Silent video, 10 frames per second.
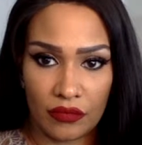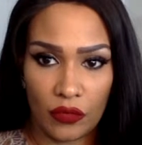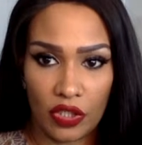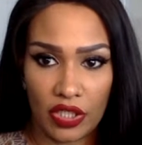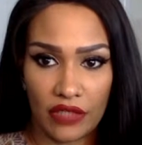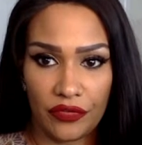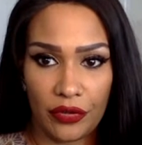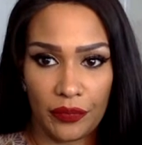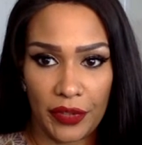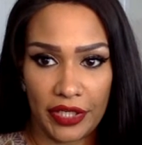What if
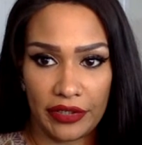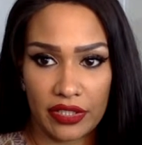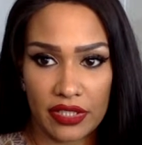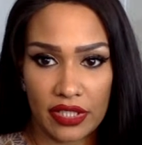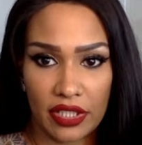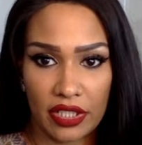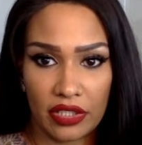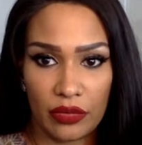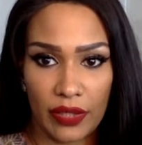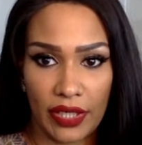your parents kick
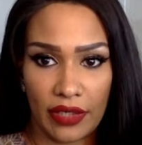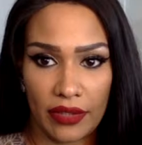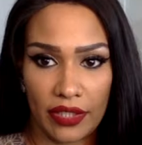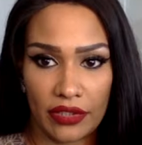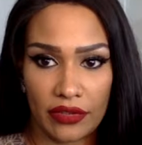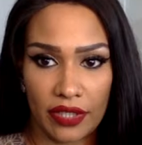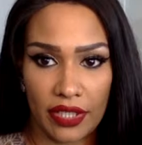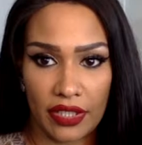you out and you're